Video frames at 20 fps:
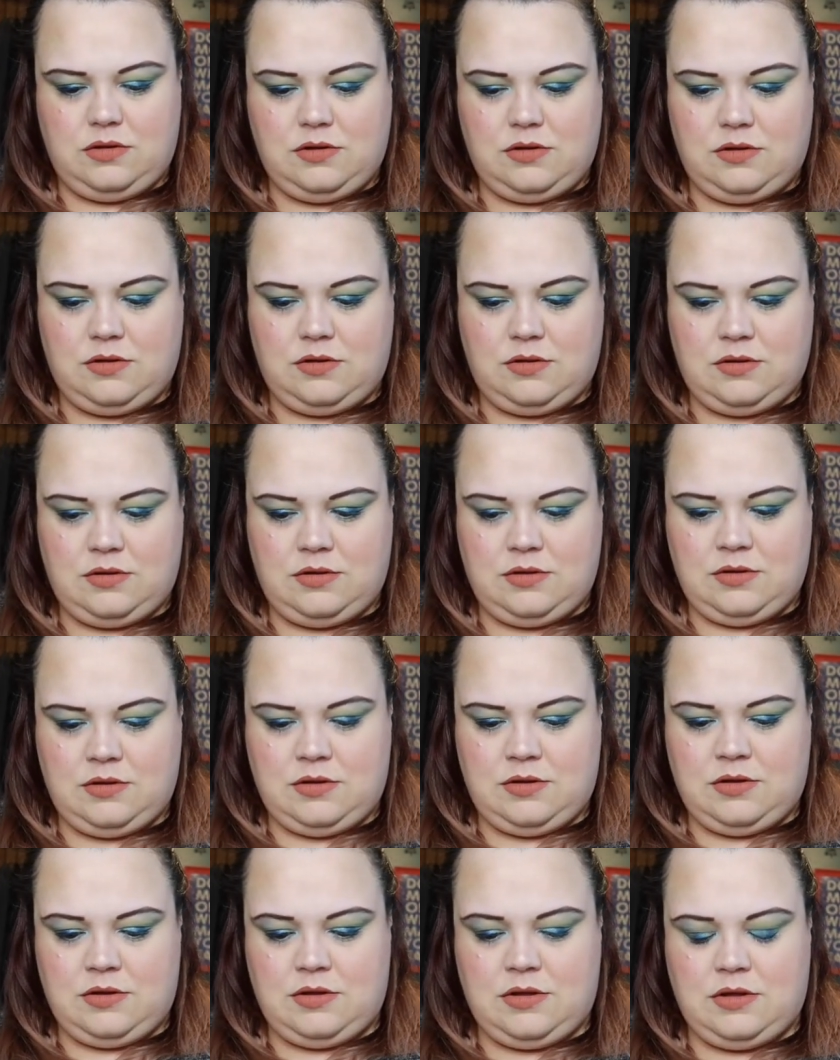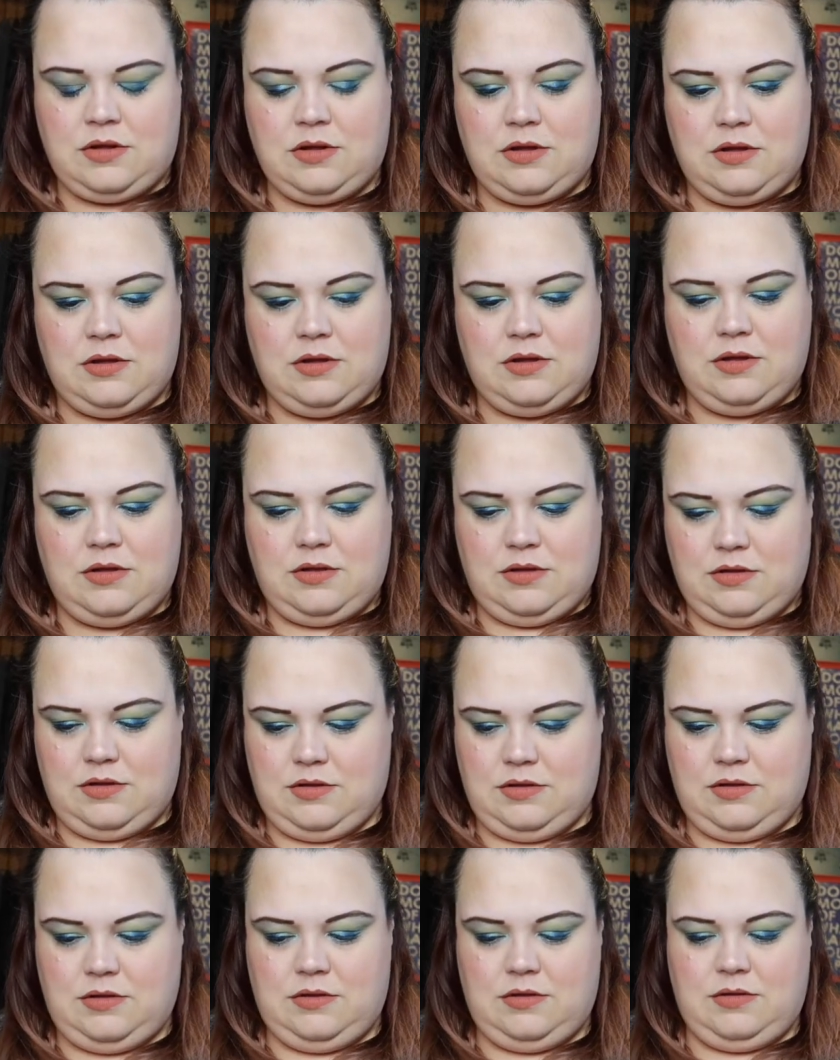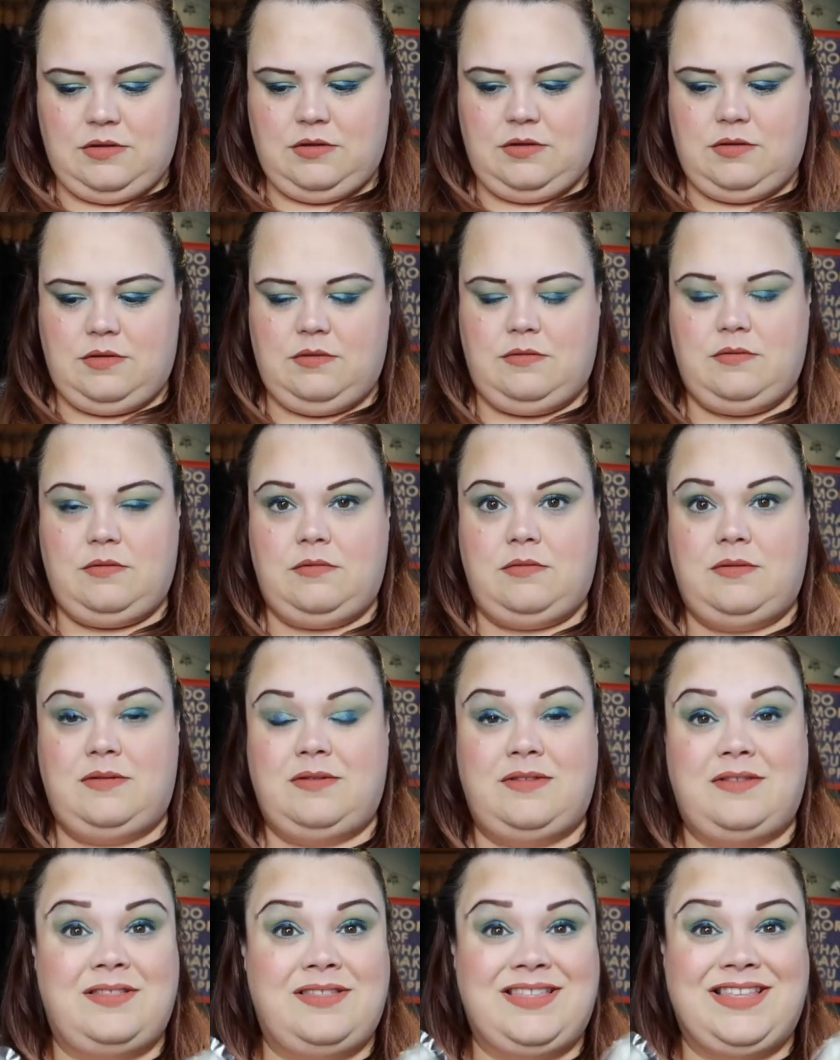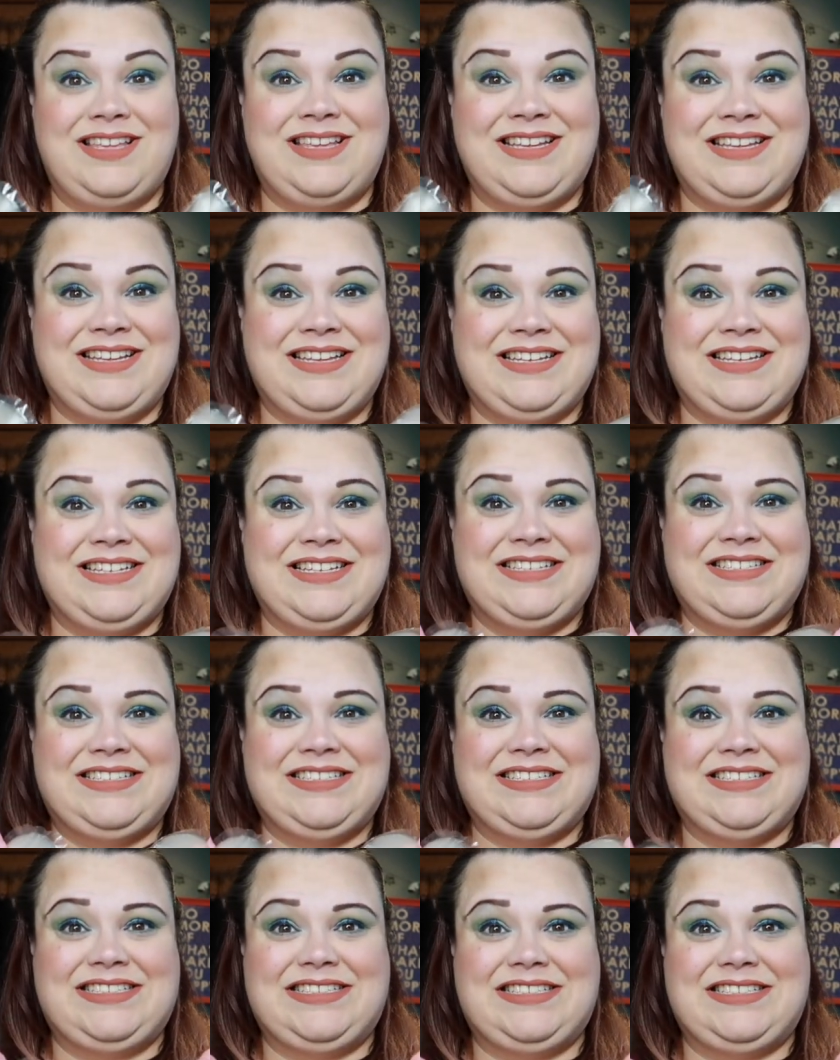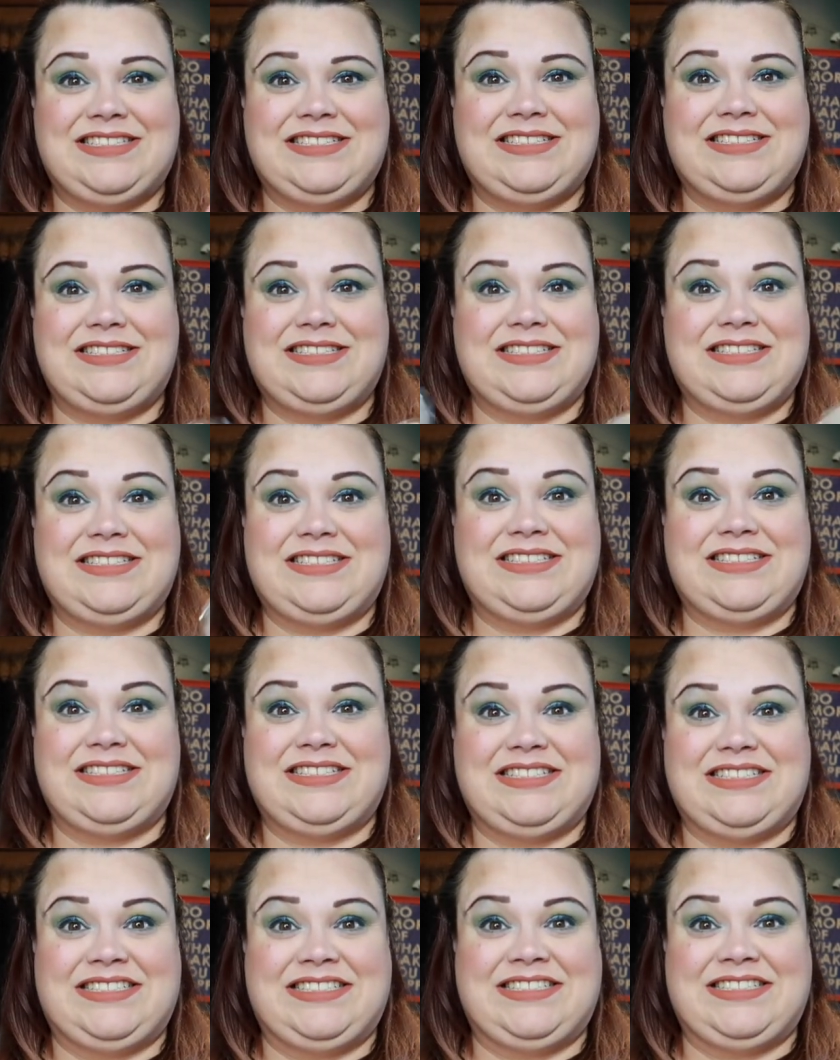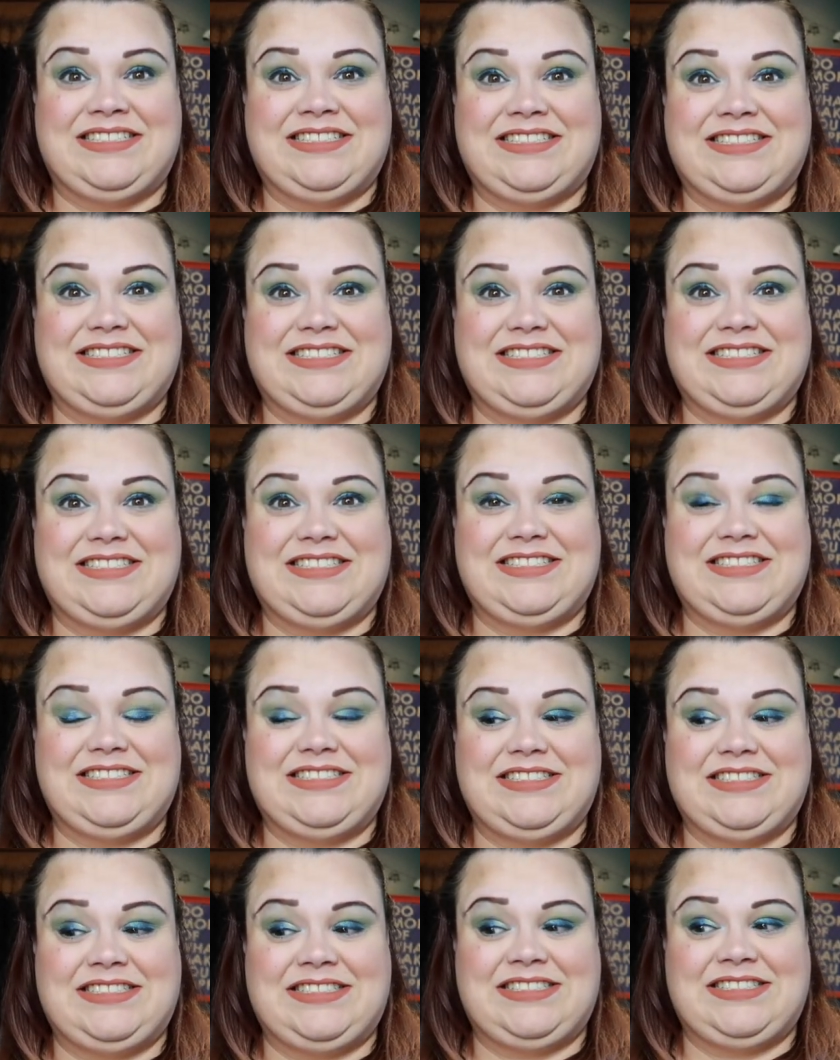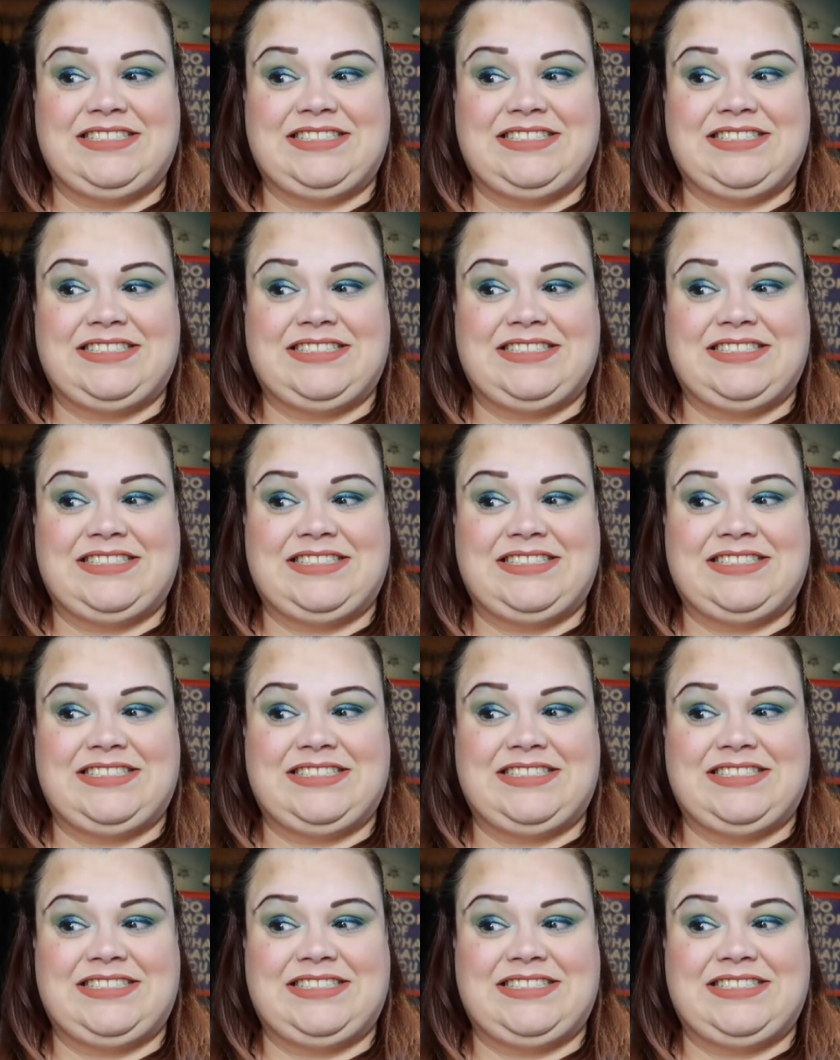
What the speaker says: (silence)